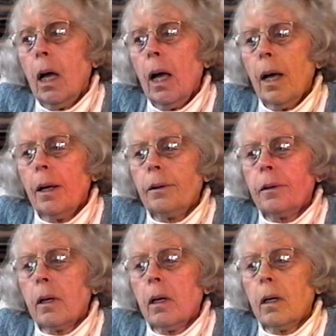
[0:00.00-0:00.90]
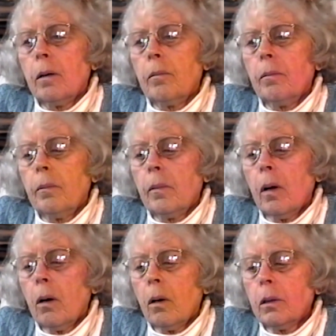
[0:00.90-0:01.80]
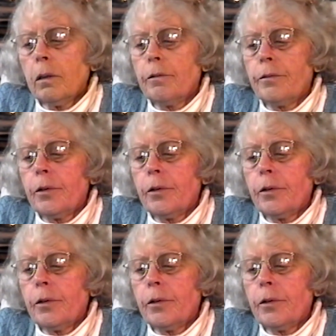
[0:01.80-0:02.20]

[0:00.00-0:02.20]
And all of